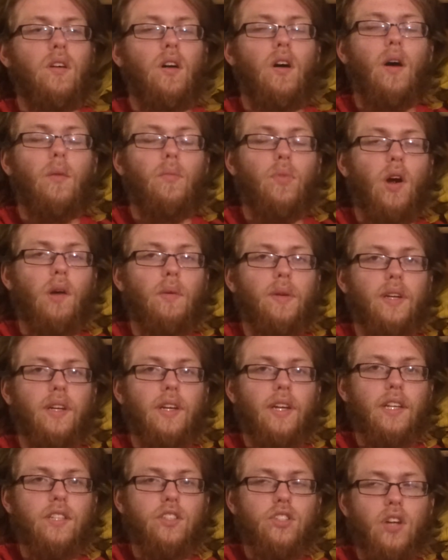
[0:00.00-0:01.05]
I'm probably gonna
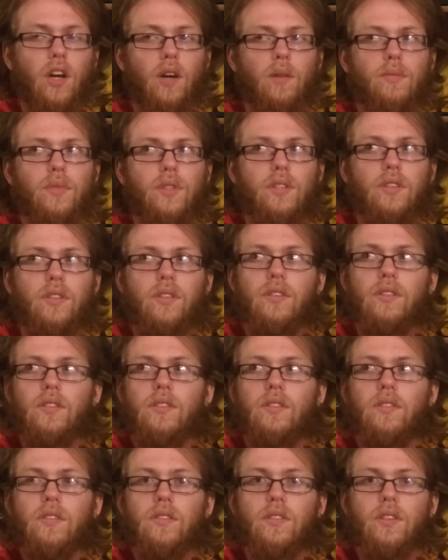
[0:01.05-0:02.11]
get jumped,
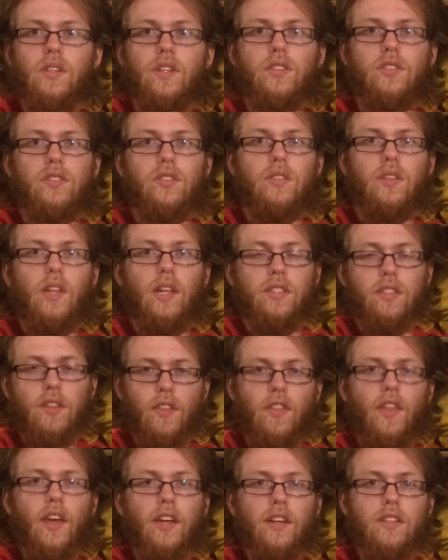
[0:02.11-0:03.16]
because that's the
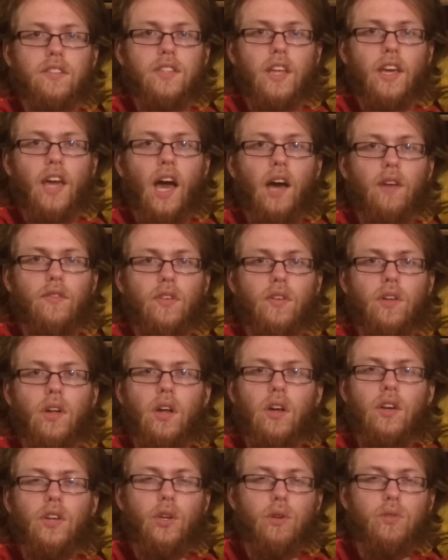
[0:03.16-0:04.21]
thing, is they have
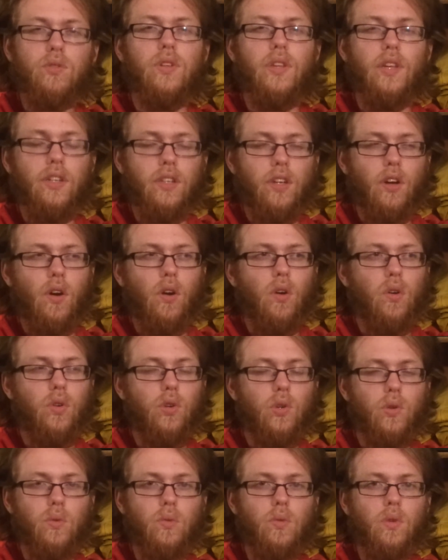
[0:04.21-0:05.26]
usually a girl
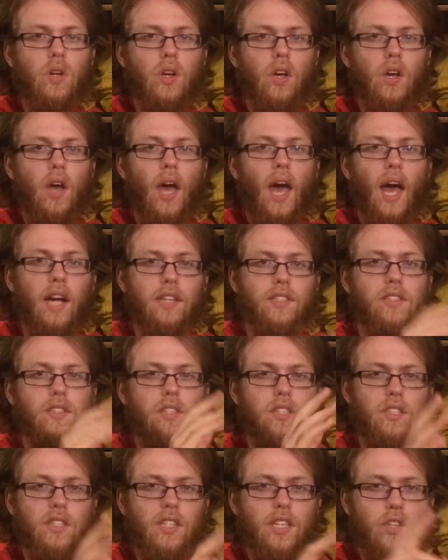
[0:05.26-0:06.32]
who acts as a
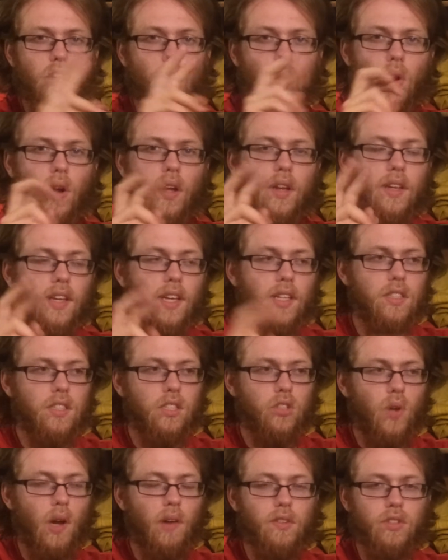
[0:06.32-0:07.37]
decoy and gets the
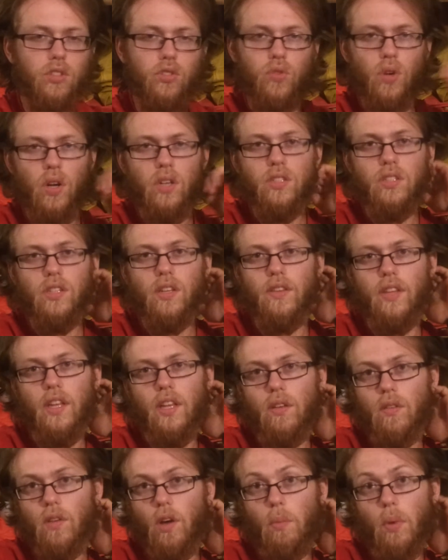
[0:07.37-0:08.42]
driver's trust, and then
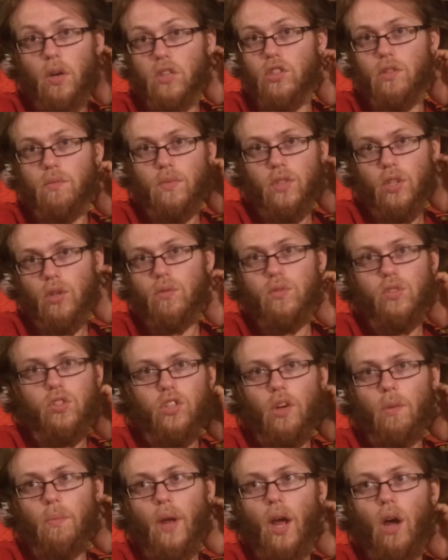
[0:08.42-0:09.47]
a bunch of dudes
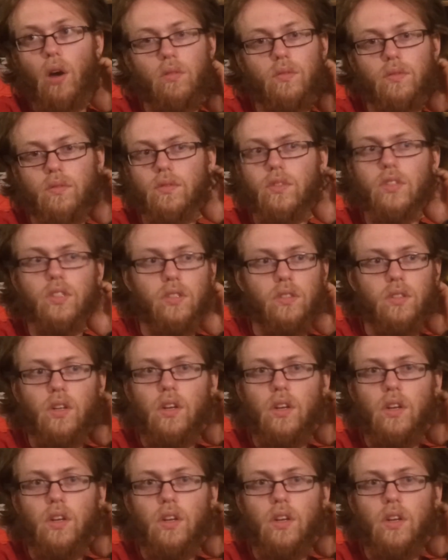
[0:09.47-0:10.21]
jump out and just